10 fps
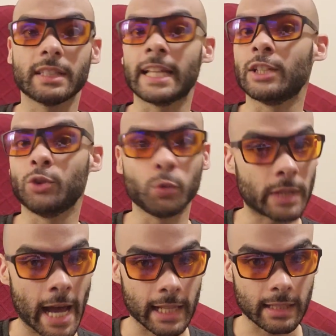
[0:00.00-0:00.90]
They do
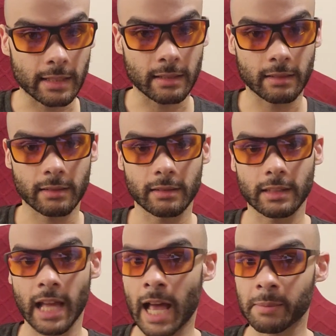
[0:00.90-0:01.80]
not.
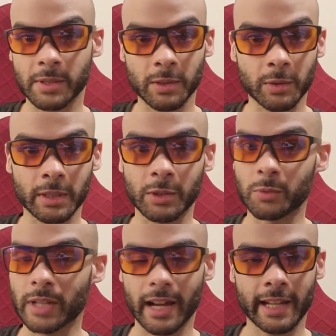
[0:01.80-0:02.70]
Absolutely
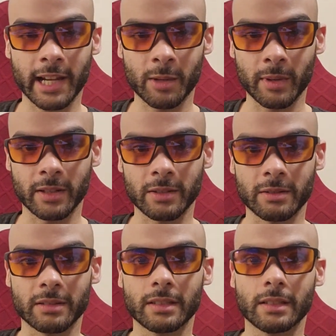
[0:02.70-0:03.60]
do not care about you.